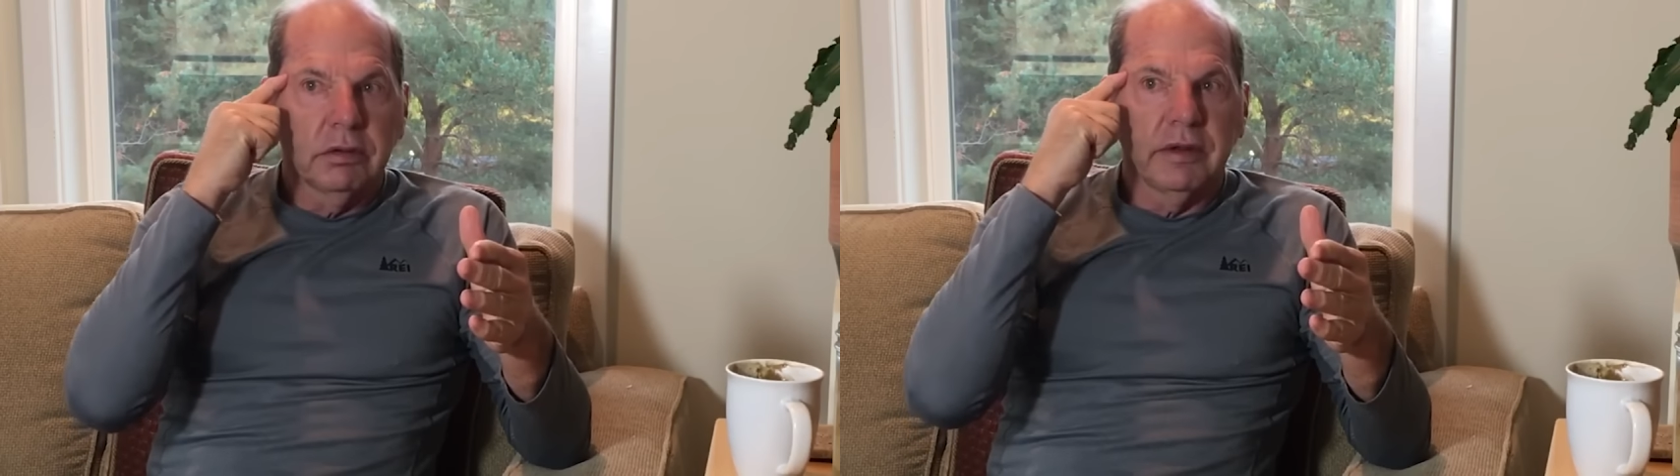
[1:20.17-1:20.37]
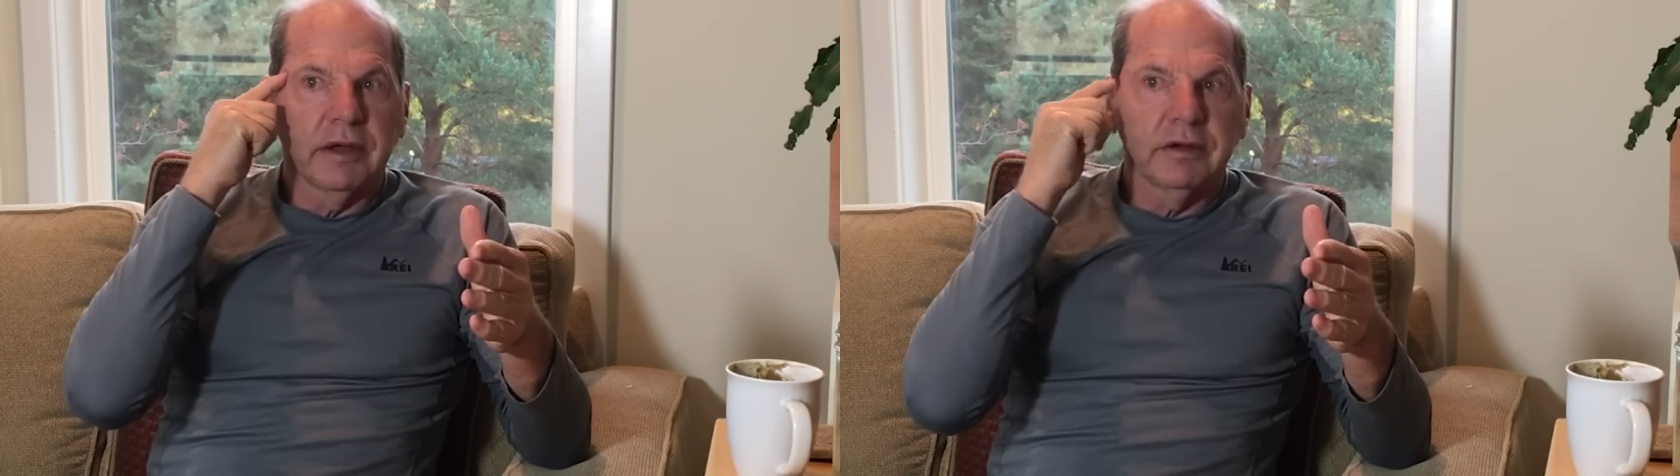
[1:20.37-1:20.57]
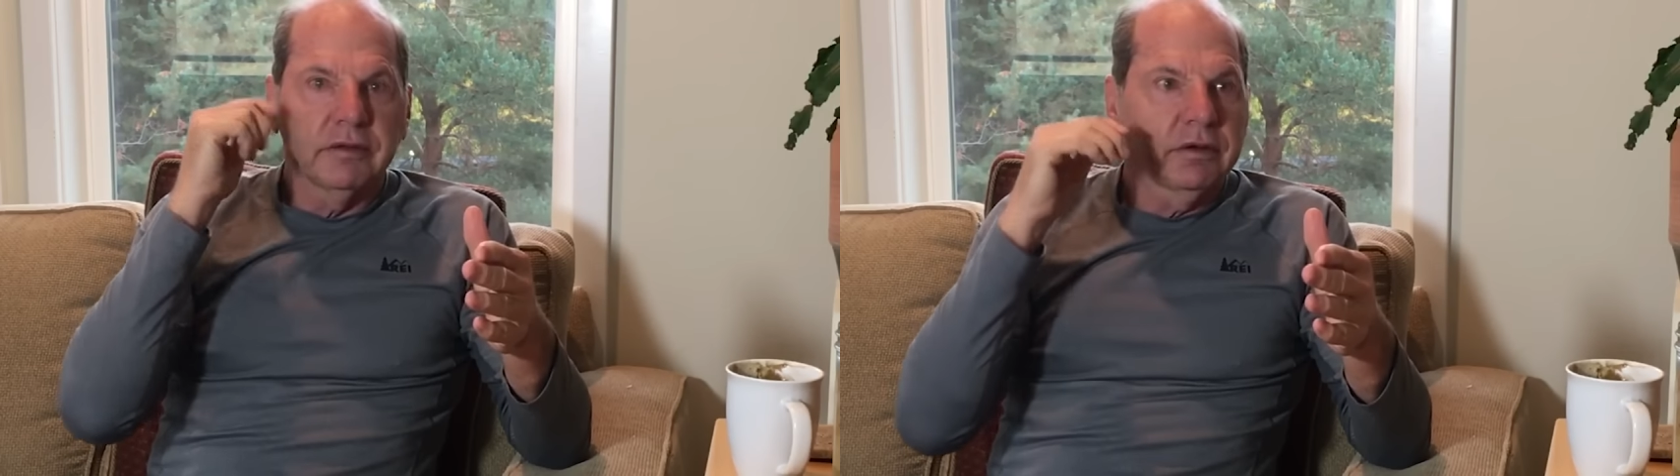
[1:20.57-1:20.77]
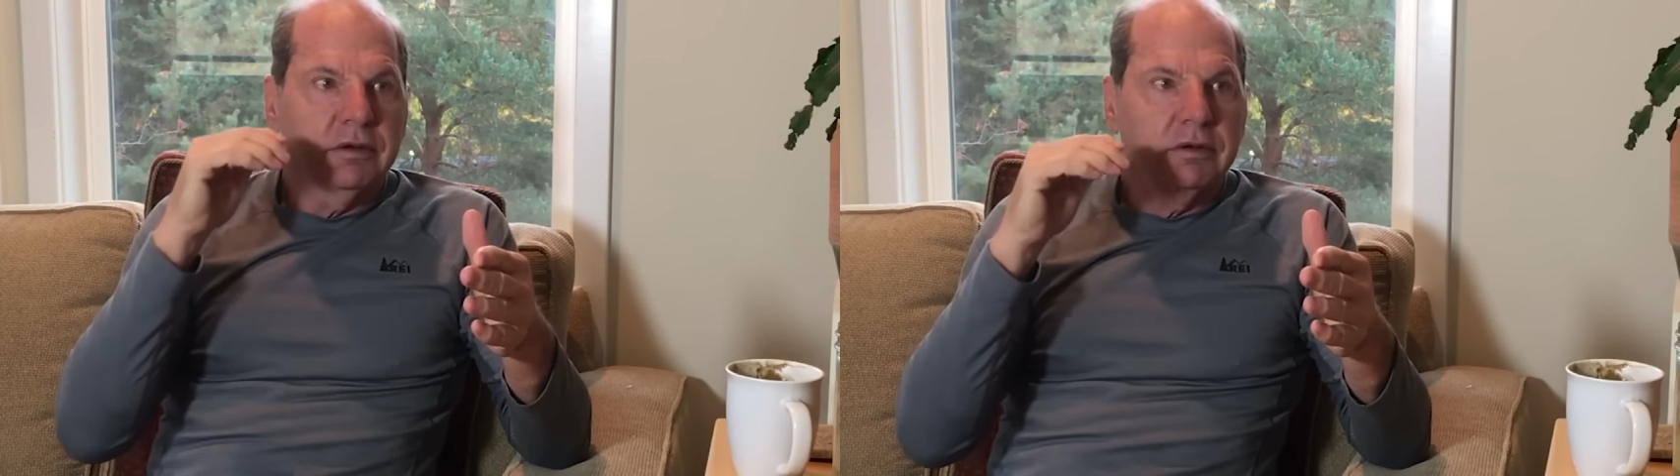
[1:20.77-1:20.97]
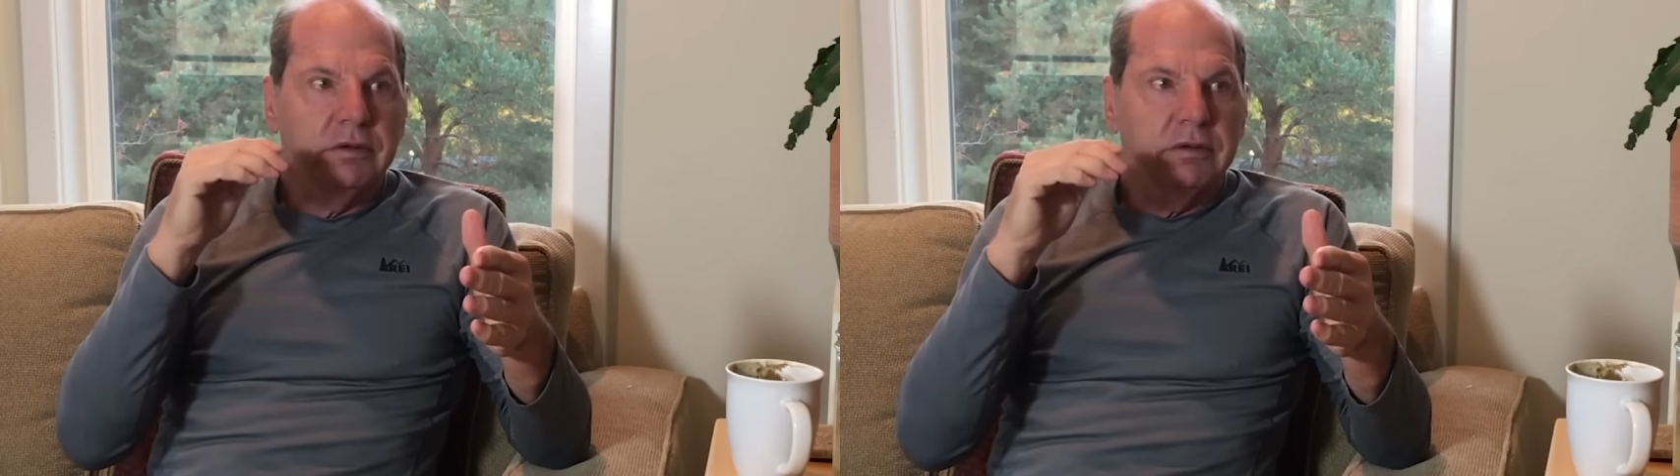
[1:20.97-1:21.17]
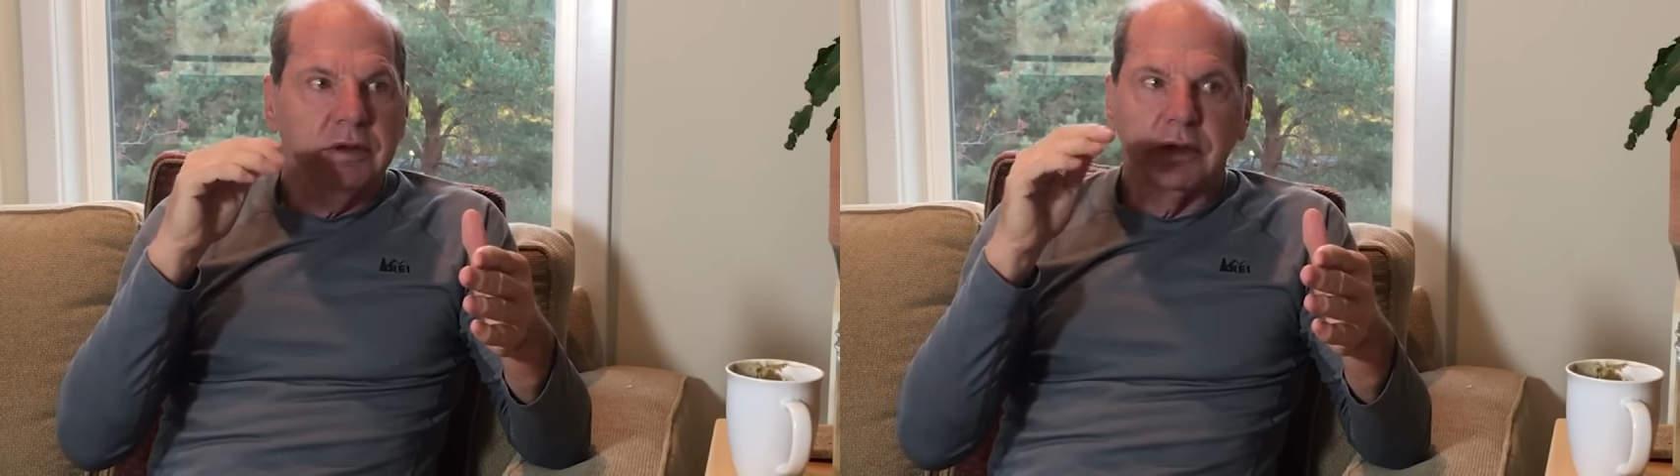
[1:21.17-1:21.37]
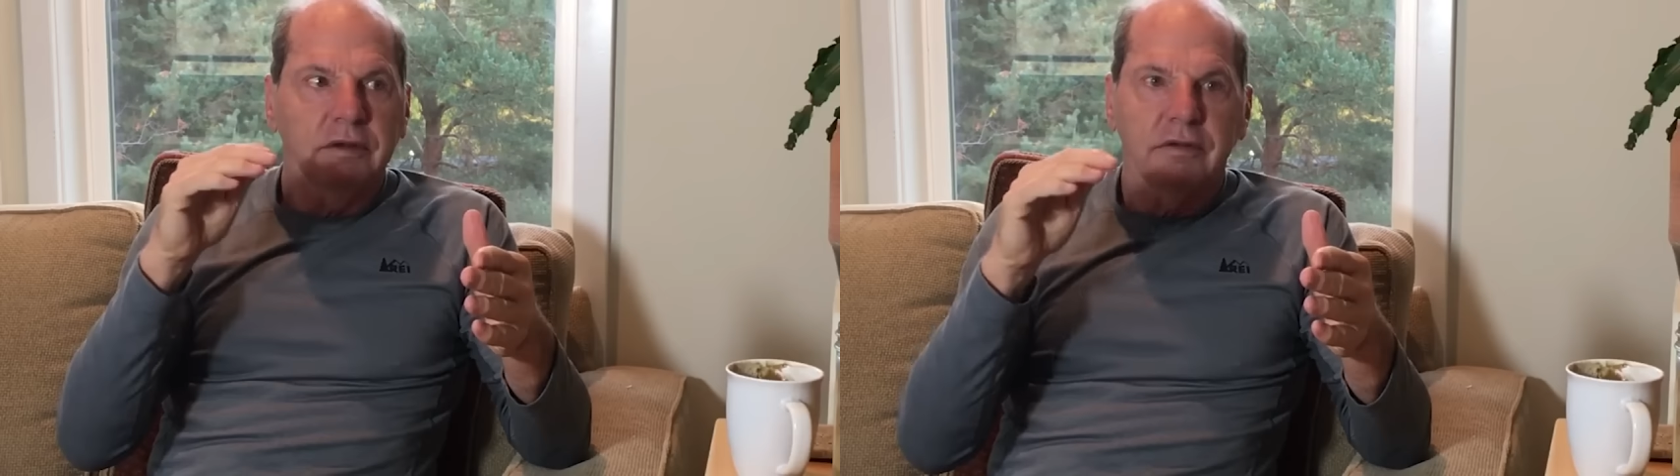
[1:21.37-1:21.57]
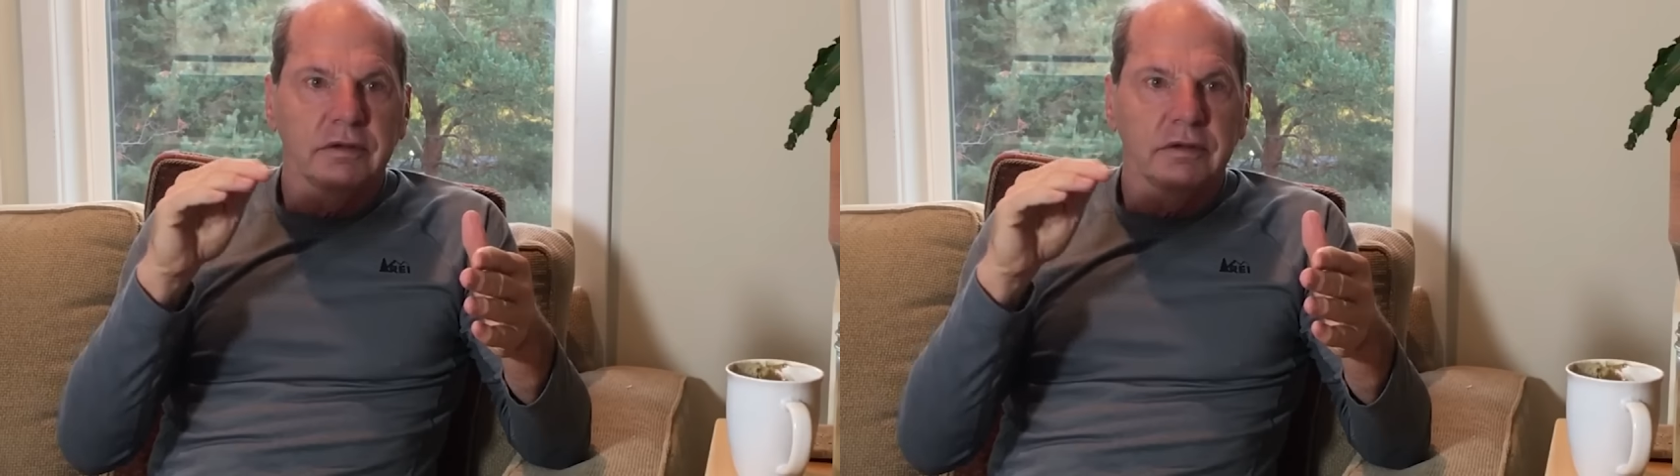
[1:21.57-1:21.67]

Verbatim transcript: that's not right,